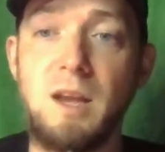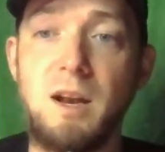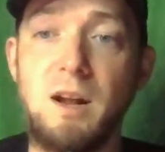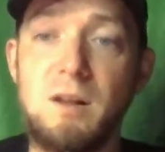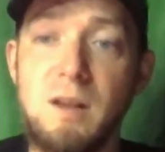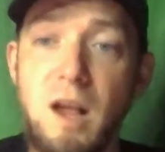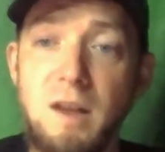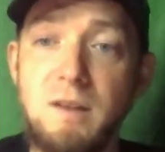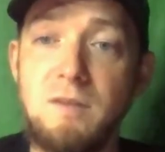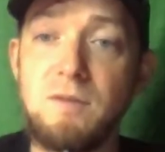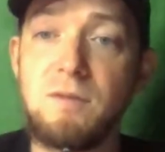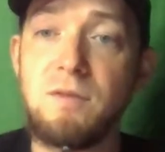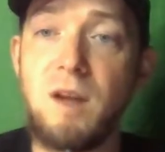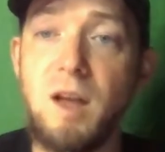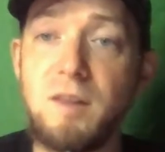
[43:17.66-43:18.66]
and all kinds of
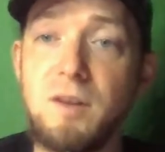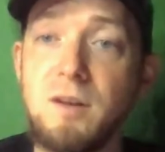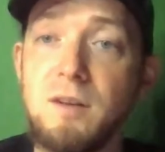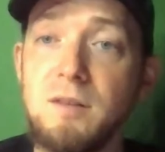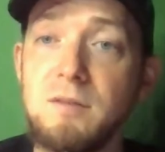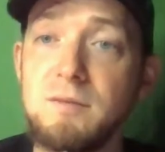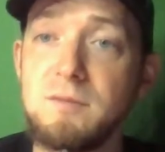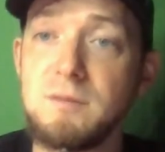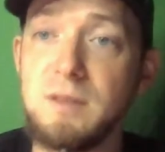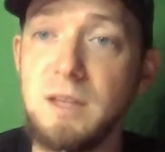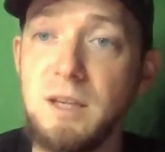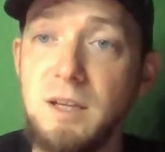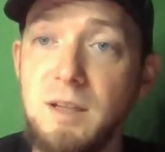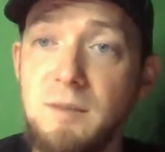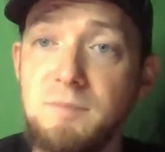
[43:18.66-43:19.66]
other
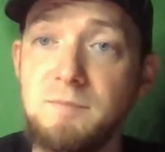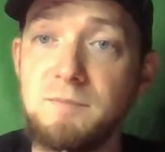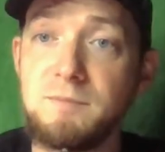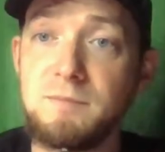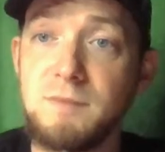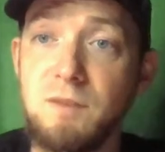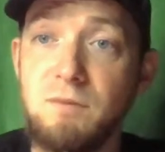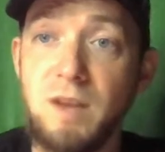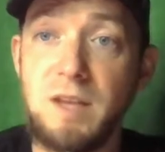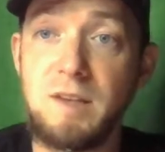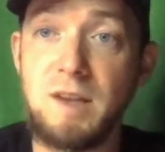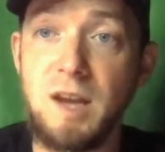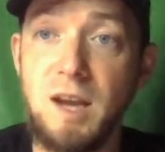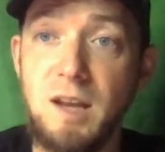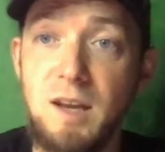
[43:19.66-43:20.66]
uh,
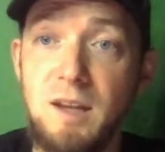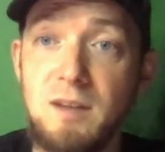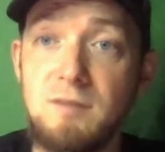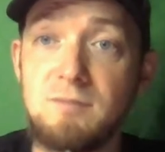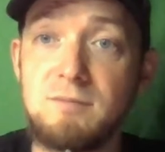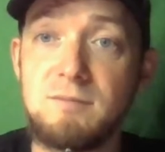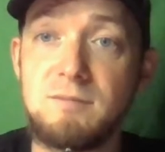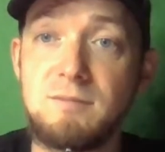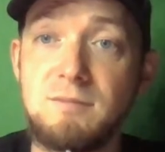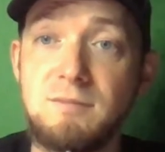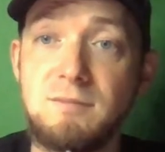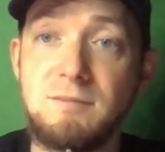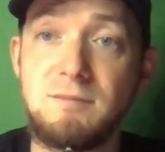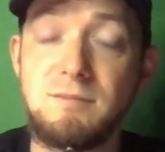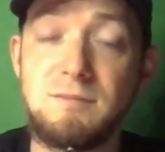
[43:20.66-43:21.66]
fancy, handy
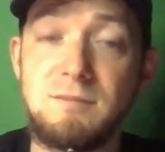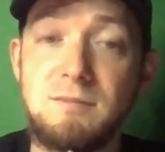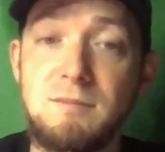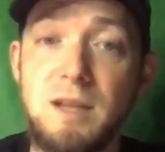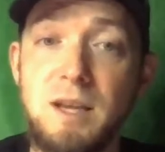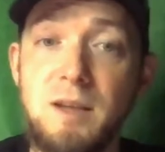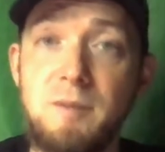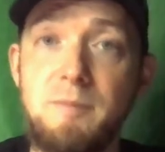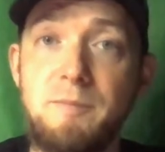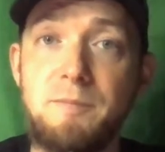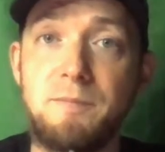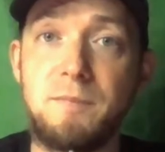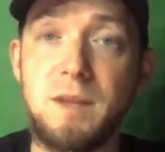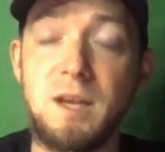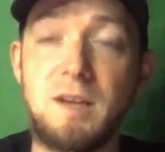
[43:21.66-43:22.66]
um,
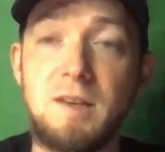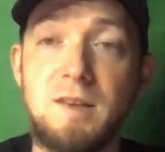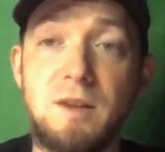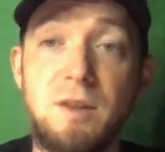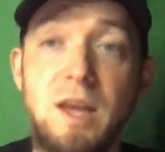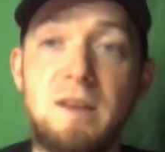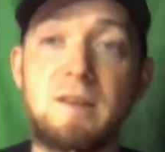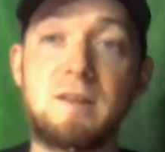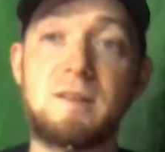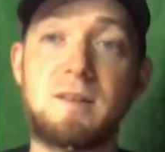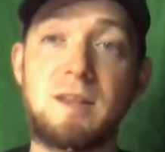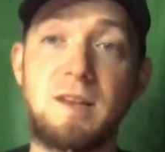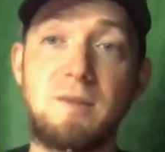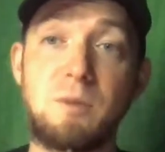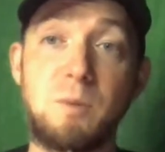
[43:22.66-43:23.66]
things. So that's
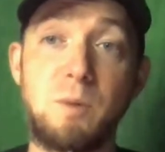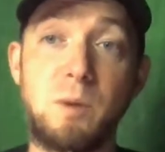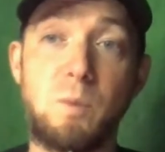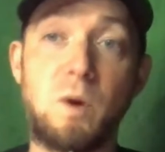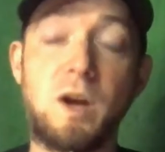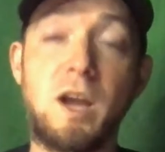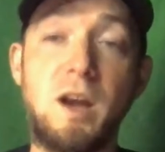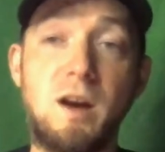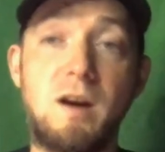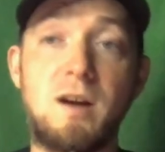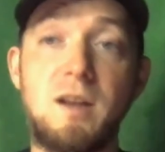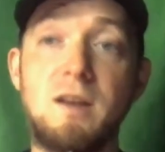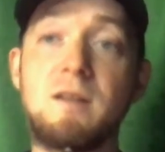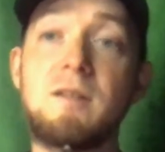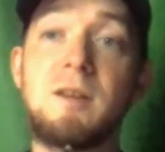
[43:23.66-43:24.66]
that's what we're working
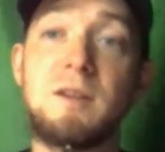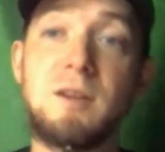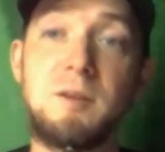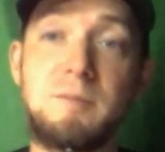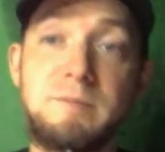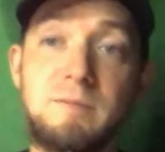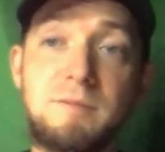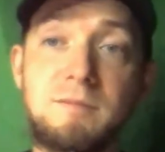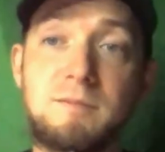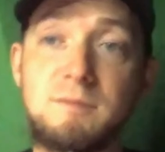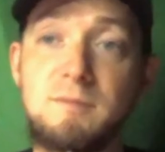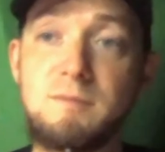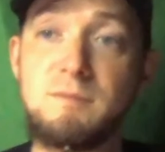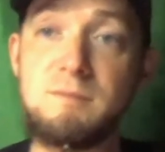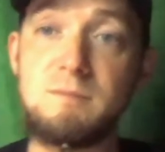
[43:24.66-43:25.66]
on
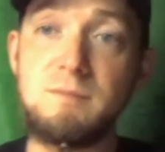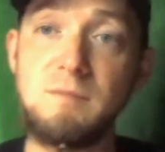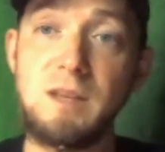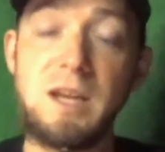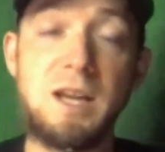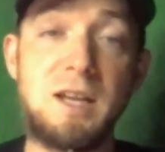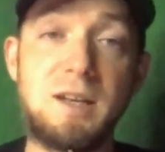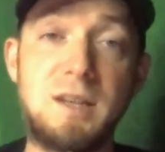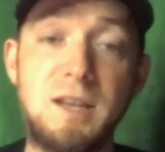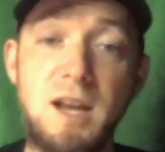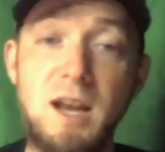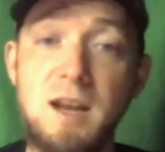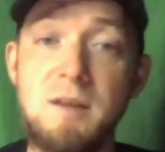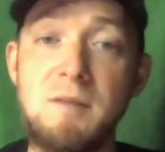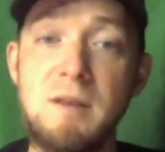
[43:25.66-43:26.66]
uh,
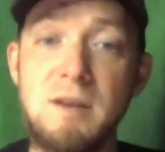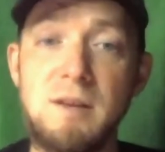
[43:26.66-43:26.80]
today.